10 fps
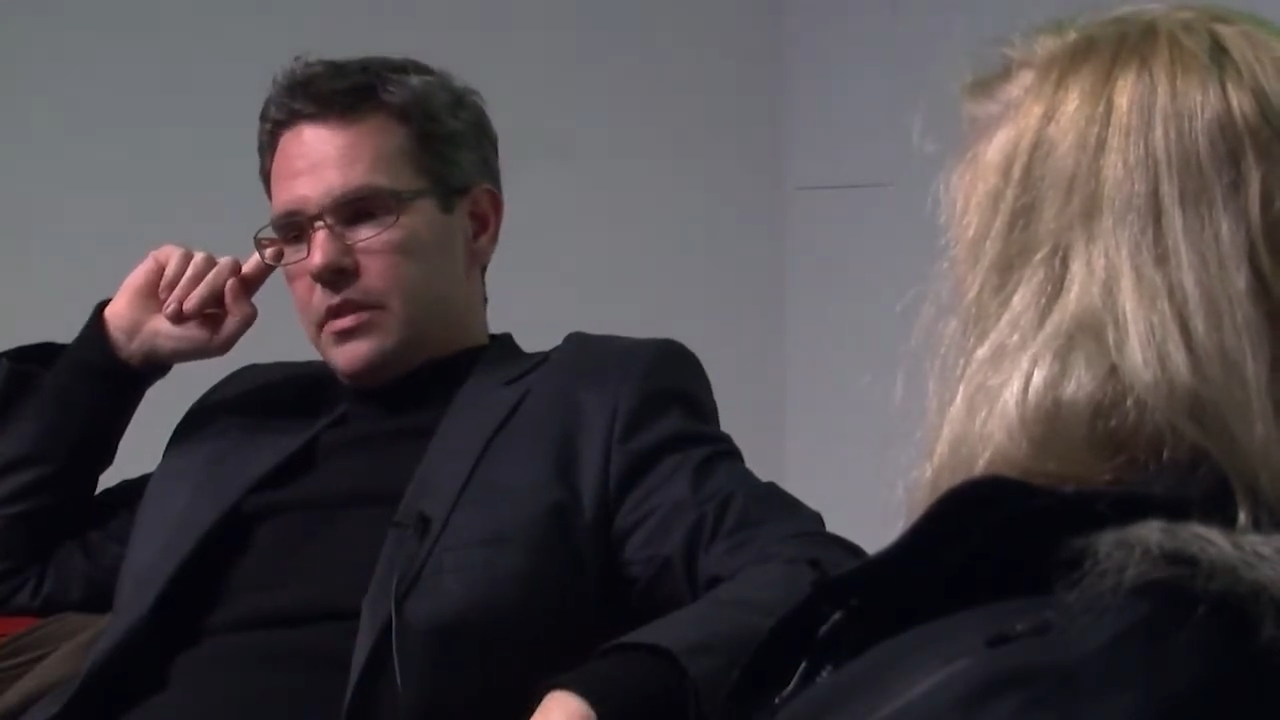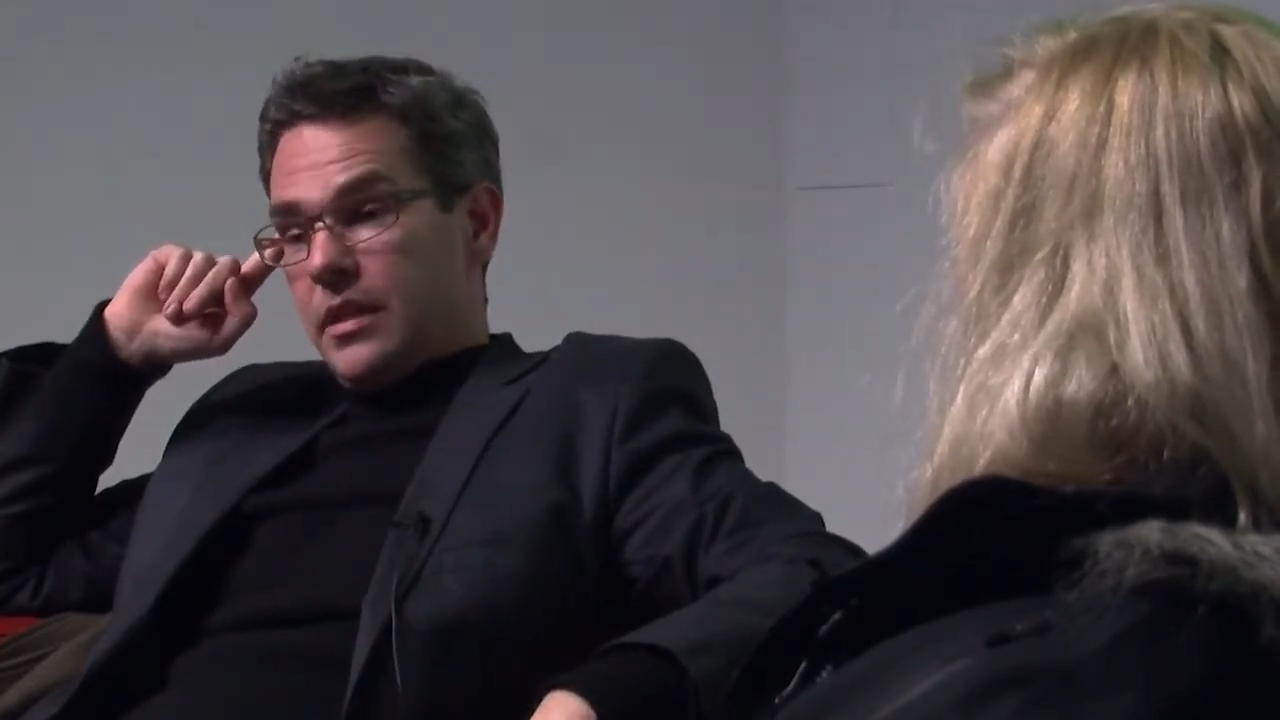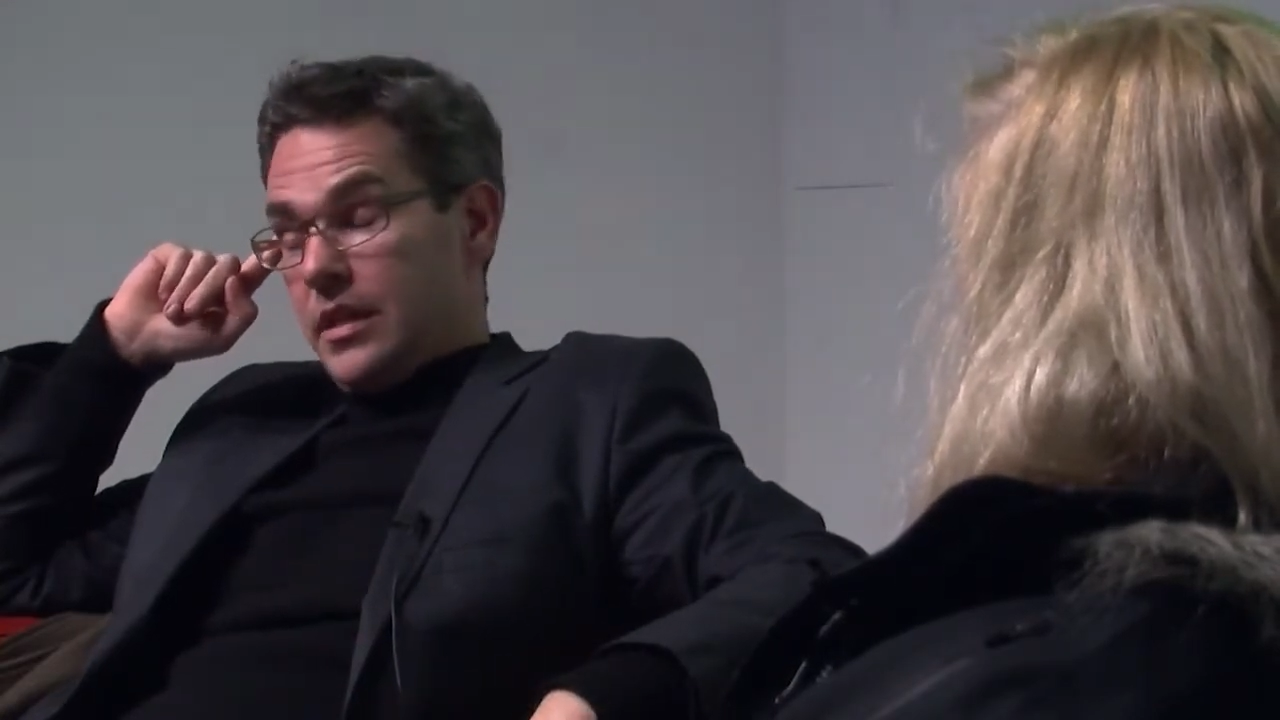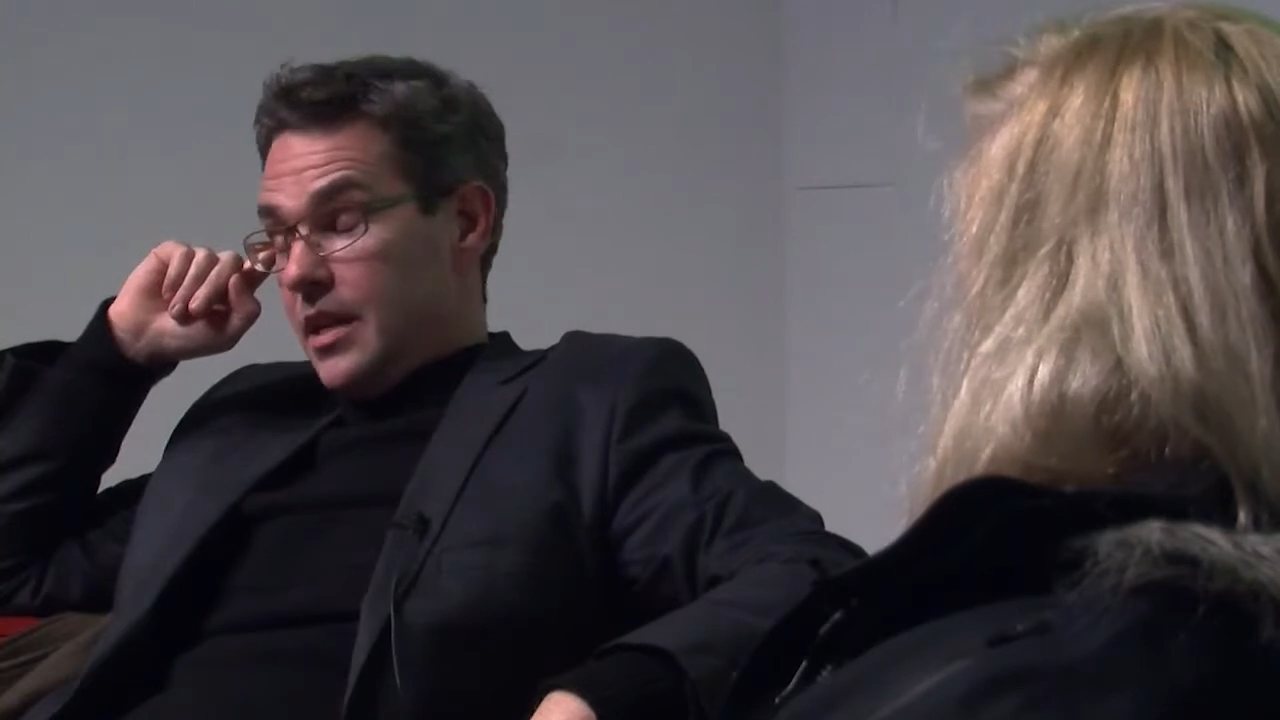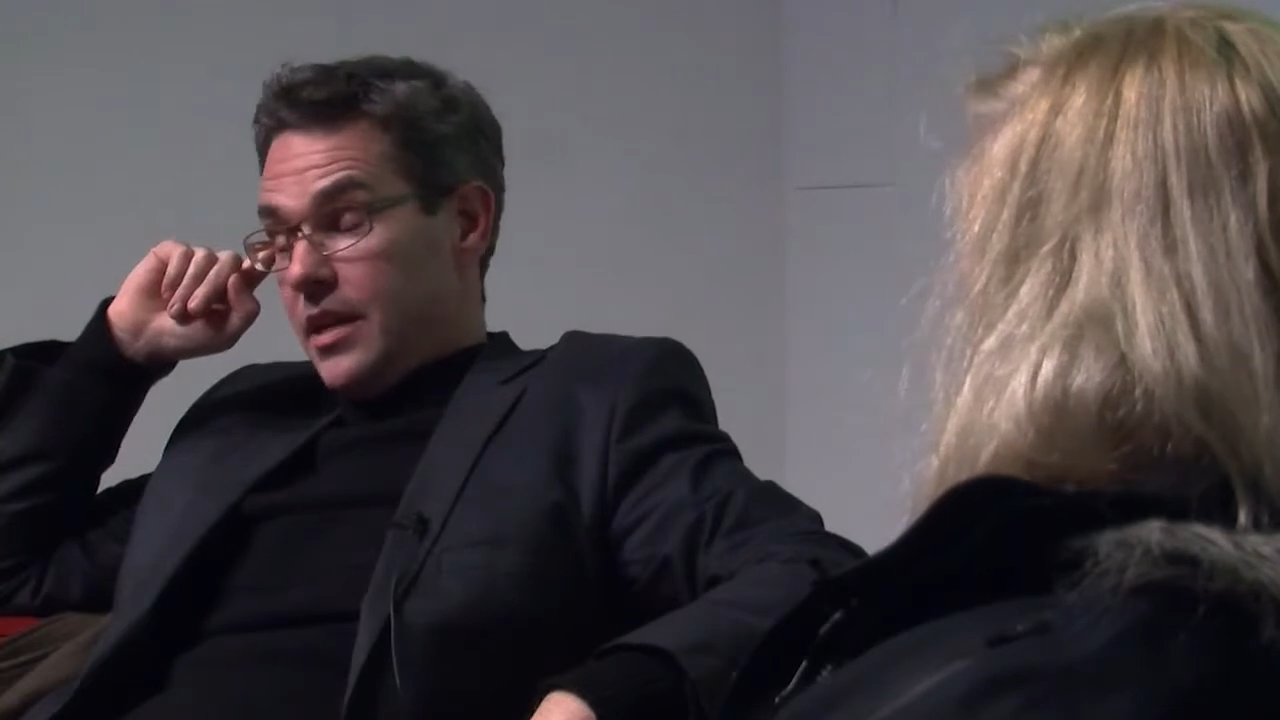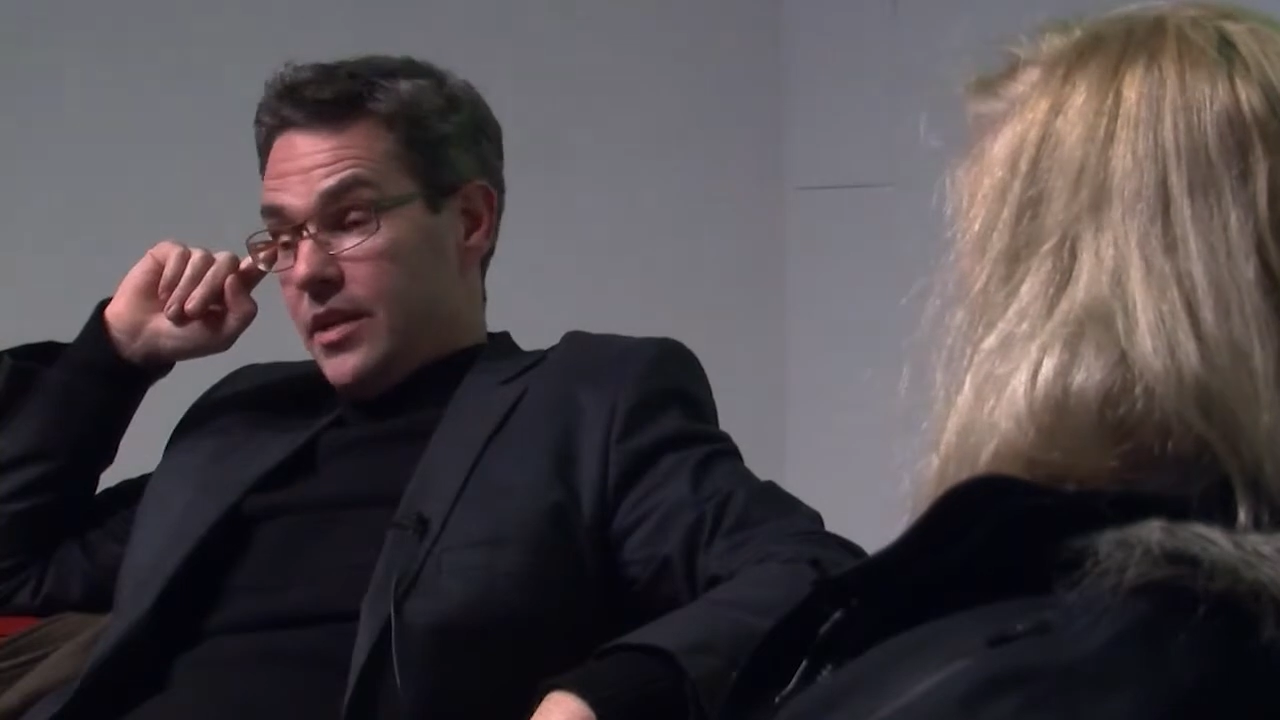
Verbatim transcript: and they are